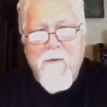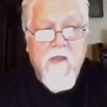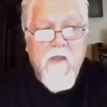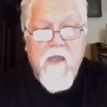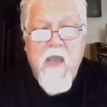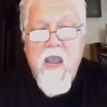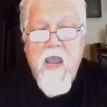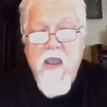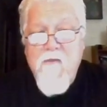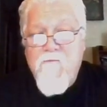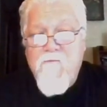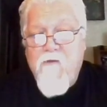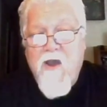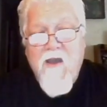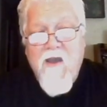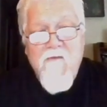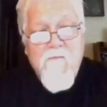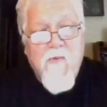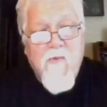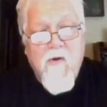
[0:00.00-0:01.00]
The
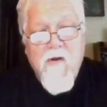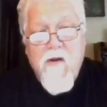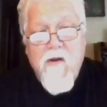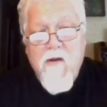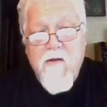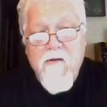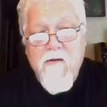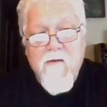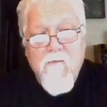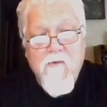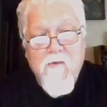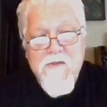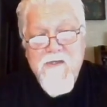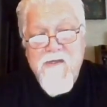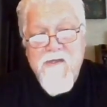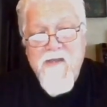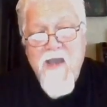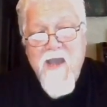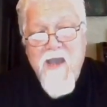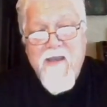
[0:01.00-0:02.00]
a5 pawn was
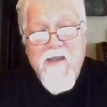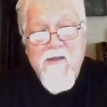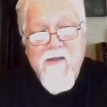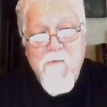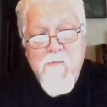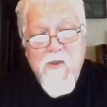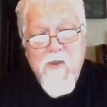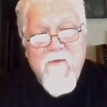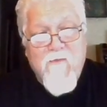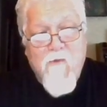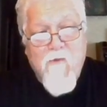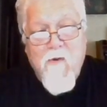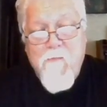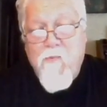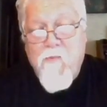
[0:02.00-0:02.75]
attacking the b4